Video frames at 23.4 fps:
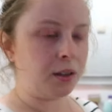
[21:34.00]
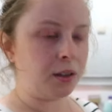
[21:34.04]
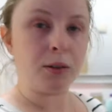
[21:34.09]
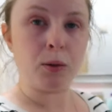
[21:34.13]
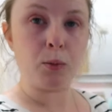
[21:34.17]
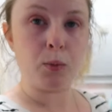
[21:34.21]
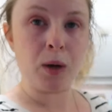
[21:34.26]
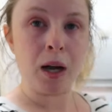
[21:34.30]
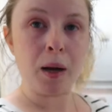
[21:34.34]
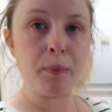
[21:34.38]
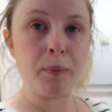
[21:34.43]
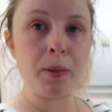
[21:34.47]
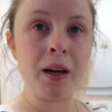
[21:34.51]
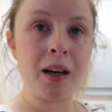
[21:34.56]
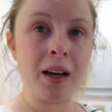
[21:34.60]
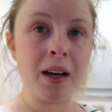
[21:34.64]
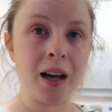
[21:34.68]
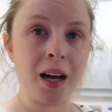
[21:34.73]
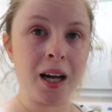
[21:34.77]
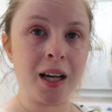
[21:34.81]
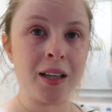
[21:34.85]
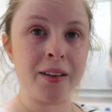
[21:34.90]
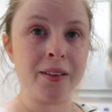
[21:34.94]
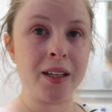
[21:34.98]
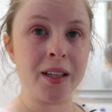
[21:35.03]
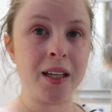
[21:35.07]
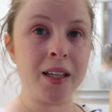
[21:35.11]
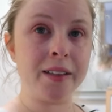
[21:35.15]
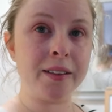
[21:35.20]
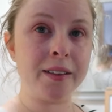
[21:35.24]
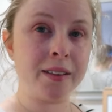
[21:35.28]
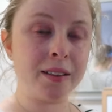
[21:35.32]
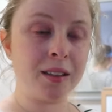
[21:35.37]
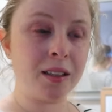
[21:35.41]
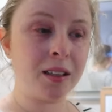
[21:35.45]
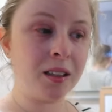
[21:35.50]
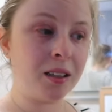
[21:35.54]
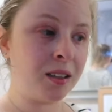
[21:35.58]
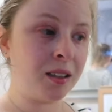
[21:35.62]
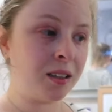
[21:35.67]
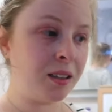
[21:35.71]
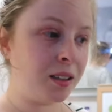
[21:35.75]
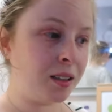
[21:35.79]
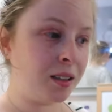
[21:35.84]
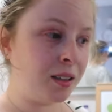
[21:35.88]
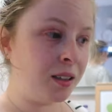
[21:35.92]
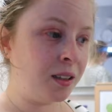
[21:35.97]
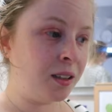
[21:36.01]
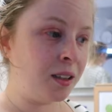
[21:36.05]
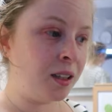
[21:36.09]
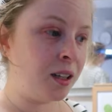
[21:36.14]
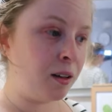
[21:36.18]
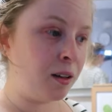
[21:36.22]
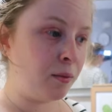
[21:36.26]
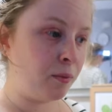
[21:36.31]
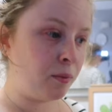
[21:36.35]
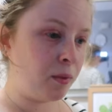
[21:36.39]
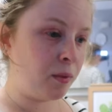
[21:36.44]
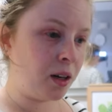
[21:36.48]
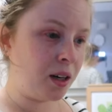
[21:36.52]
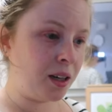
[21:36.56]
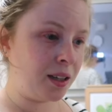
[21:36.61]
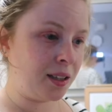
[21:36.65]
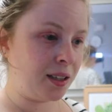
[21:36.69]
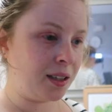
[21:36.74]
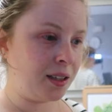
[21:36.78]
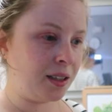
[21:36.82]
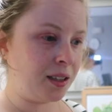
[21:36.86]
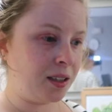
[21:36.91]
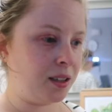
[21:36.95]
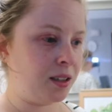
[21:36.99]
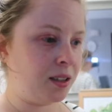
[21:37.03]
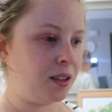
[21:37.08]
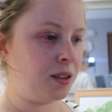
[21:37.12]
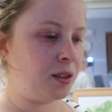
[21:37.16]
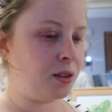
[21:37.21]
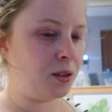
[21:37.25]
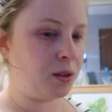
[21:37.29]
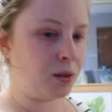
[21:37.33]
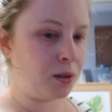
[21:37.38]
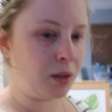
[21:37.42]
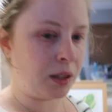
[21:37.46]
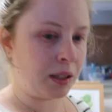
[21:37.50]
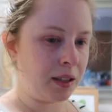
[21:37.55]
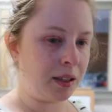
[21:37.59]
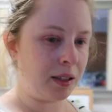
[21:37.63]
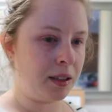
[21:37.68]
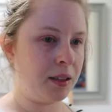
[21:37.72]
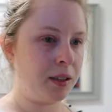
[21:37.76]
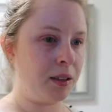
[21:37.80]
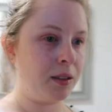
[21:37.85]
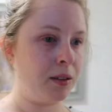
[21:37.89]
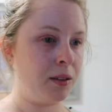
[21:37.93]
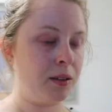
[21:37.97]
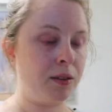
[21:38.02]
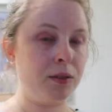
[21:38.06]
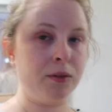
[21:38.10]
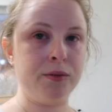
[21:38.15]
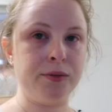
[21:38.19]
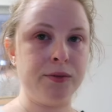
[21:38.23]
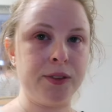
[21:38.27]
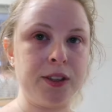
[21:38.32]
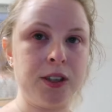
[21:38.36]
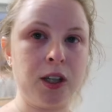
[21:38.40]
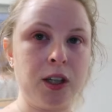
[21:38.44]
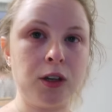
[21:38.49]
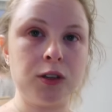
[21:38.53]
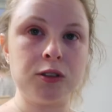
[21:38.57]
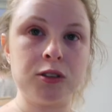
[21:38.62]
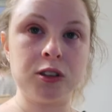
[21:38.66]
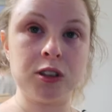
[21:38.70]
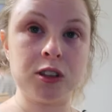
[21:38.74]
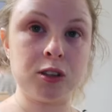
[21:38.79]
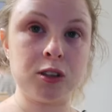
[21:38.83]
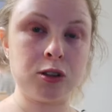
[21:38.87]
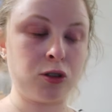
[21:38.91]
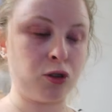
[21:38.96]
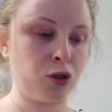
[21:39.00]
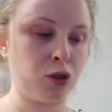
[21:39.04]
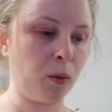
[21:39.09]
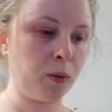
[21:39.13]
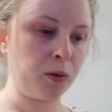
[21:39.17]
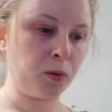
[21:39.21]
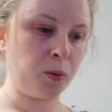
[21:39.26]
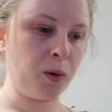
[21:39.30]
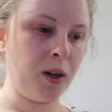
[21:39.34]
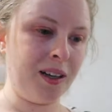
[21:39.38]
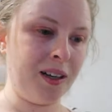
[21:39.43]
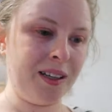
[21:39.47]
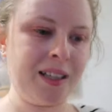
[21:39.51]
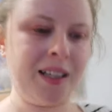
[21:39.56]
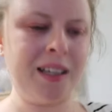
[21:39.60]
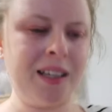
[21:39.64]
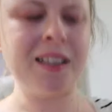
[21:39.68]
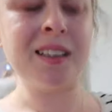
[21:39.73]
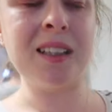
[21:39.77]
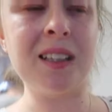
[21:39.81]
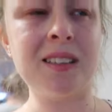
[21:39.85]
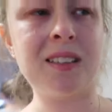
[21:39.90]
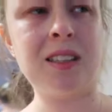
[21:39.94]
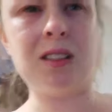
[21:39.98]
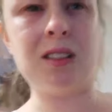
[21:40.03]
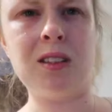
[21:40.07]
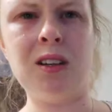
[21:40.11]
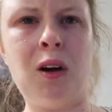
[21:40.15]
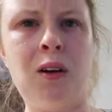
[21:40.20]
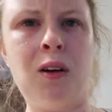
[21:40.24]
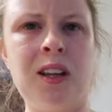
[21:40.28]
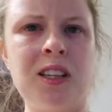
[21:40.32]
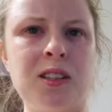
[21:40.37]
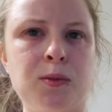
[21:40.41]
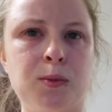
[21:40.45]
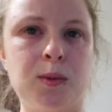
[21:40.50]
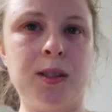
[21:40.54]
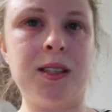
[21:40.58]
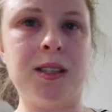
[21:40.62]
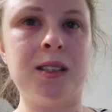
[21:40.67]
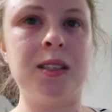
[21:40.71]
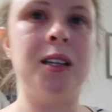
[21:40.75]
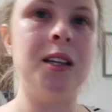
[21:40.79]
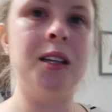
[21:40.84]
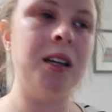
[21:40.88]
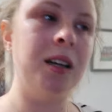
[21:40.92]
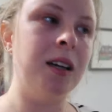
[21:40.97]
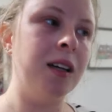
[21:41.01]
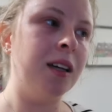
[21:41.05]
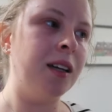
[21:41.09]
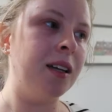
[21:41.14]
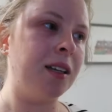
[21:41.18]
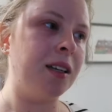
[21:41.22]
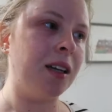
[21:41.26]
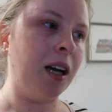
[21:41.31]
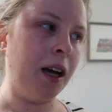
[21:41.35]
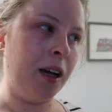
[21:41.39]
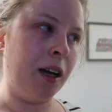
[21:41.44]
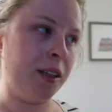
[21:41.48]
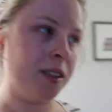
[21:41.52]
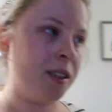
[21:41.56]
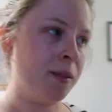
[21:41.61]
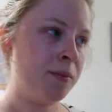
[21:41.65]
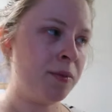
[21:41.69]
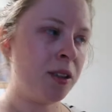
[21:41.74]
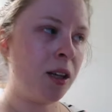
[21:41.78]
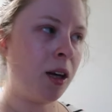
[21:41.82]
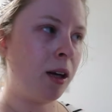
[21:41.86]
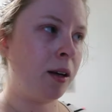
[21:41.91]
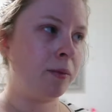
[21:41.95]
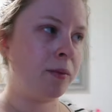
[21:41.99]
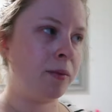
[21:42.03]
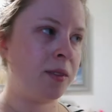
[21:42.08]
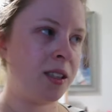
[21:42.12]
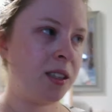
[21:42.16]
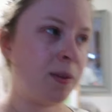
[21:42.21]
the web, and then my video just stopped working. I was like, oh, that's weird. Sometimes